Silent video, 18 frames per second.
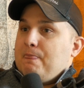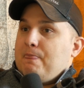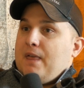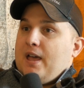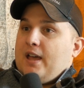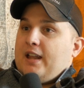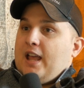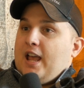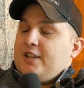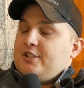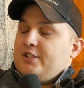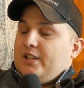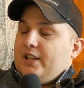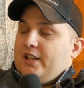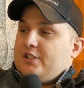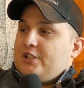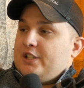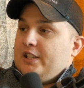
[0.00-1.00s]
that
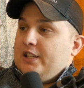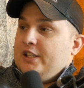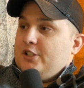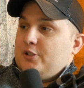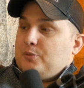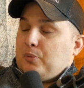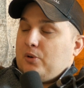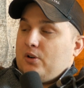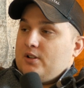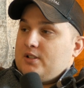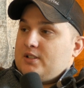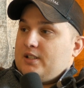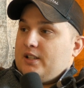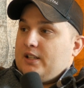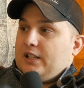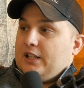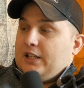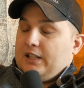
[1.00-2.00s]
educates each
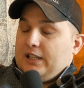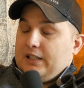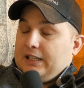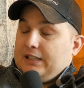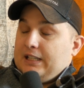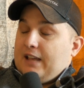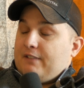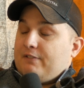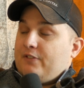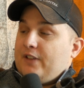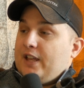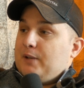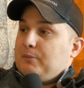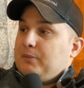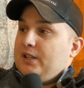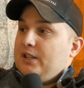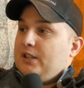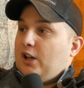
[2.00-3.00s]
person in that
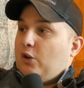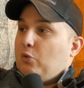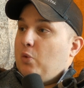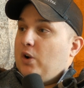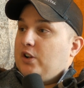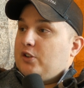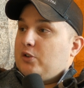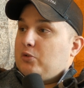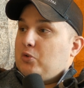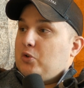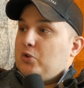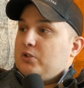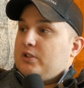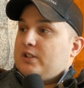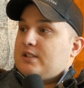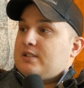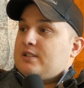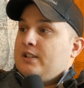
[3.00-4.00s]
family on what their role
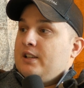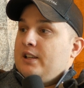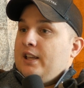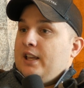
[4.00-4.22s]
is